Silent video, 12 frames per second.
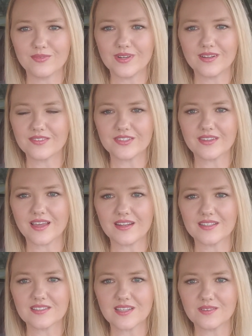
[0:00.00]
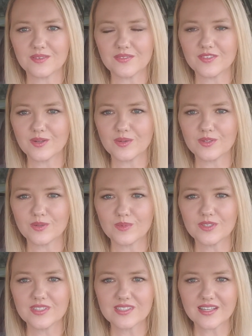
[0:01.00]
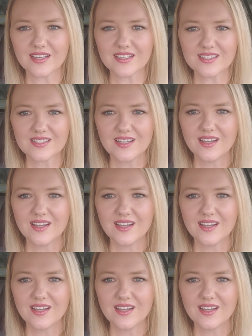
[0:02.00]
whatever that is. I don't even know what normal is, I guess.